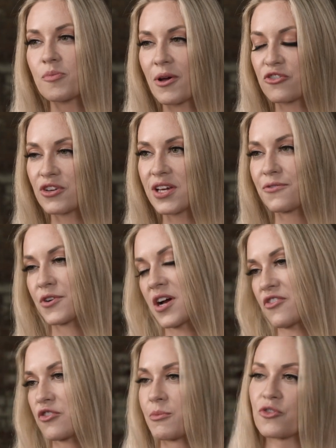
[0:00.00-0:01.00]
especially for
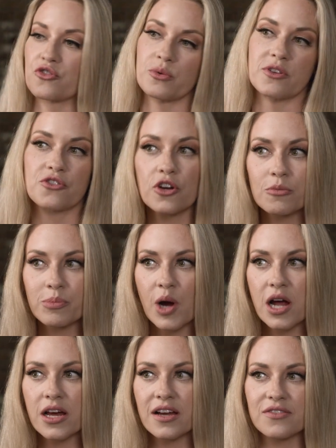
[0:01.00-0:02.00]
customers to return
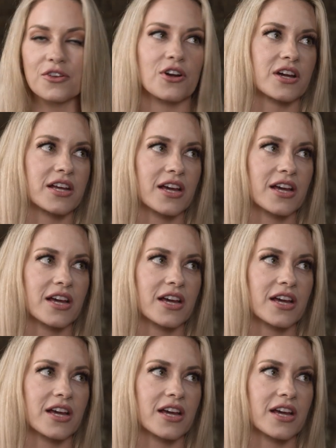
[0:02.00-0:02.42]
products. You're not